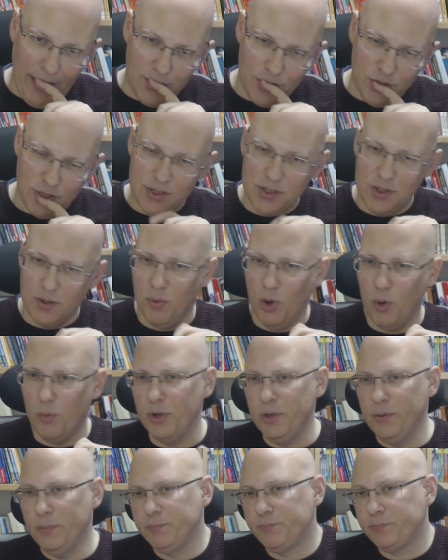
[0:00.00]
just a
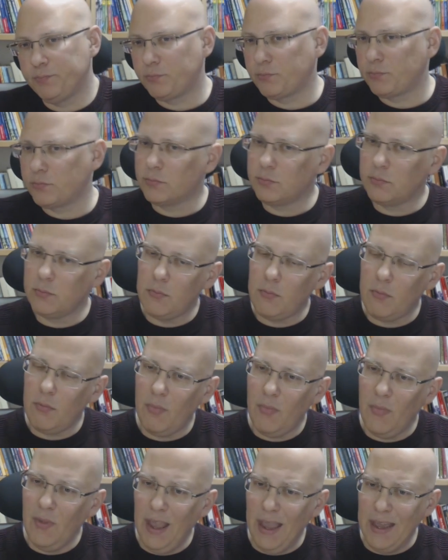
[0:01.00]
moment
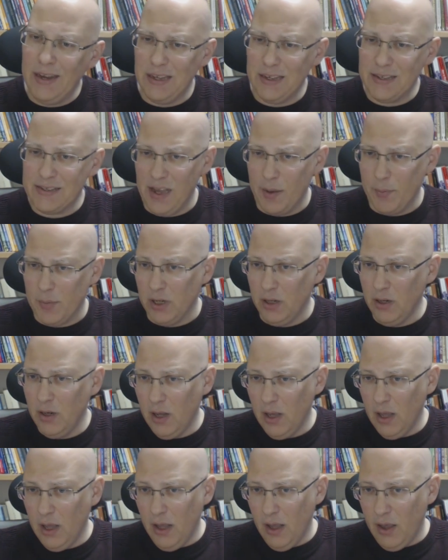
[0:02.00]
and examine
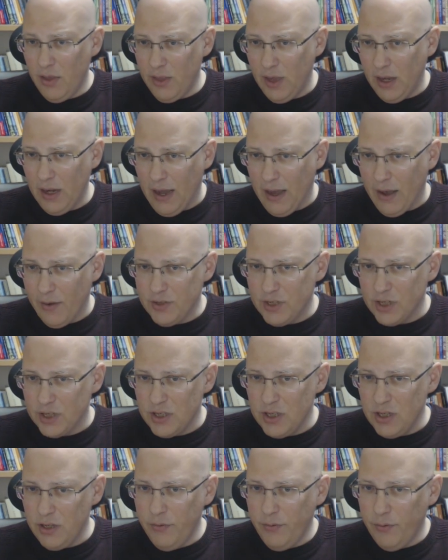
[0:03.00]
that after
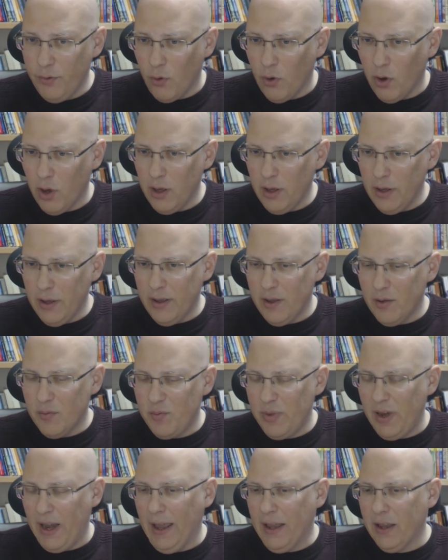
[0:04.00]
d4,
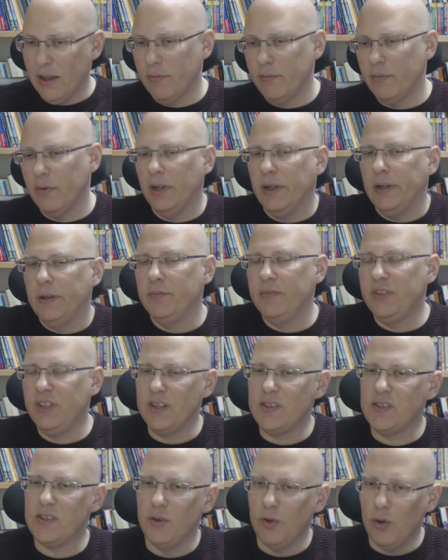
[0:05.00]
black
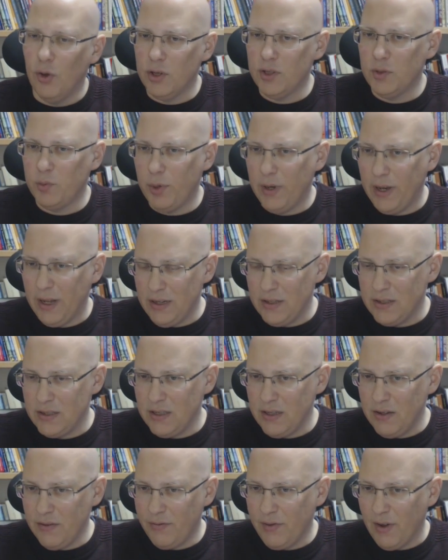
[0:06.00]
does not play
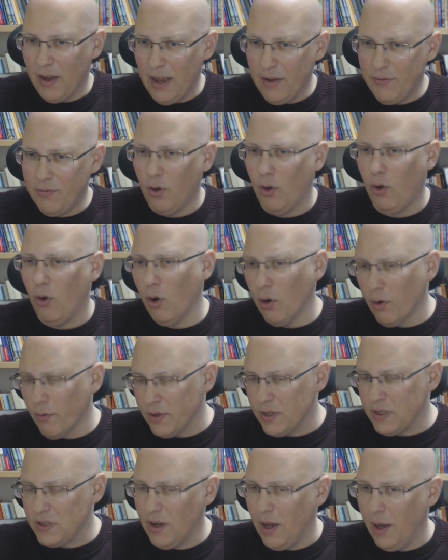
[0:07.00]
d5 all of
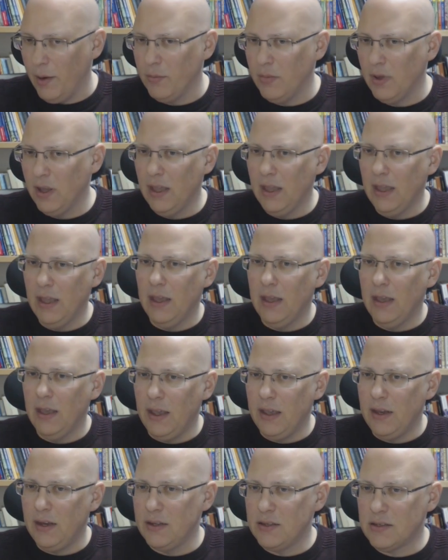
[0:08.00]
the time.
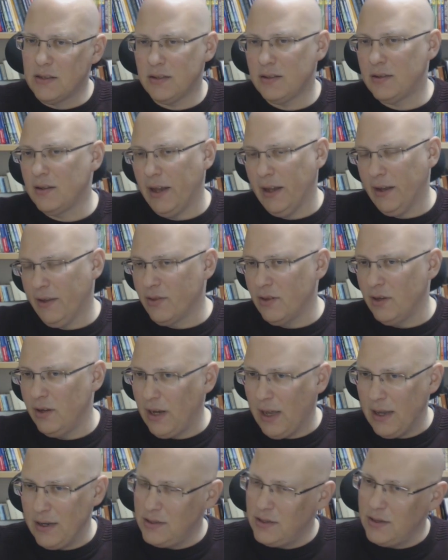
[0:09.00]
It is like the
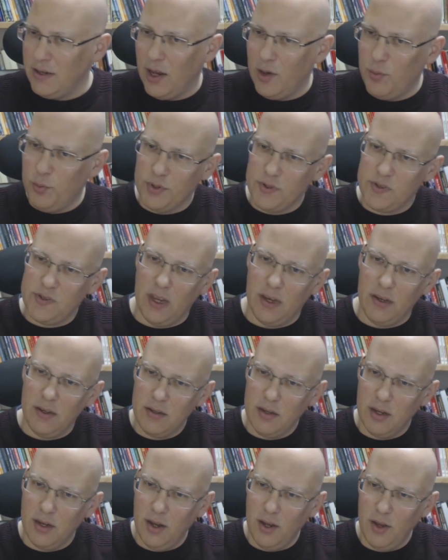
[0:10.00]

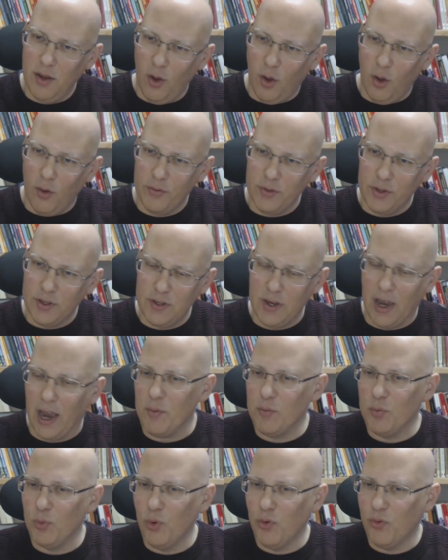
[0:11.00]
99% of the
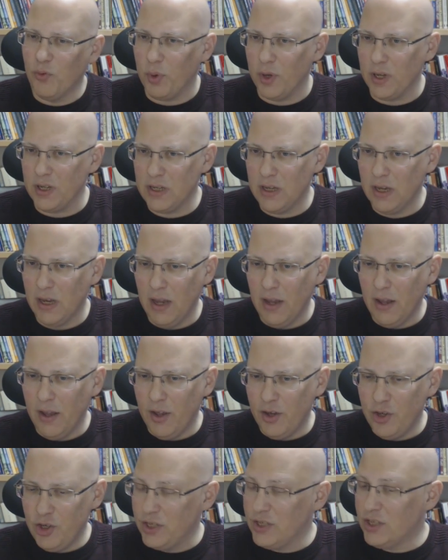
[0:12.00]
time move, but
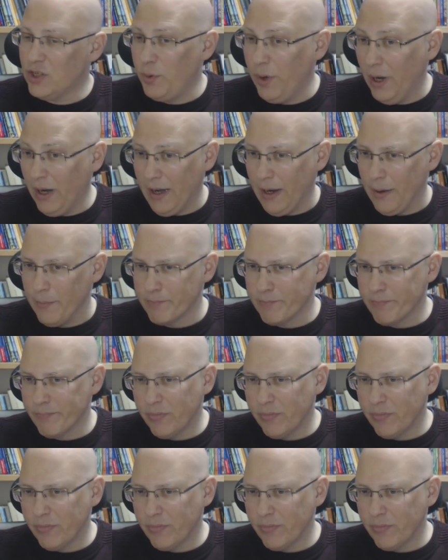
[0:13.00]
just quickly.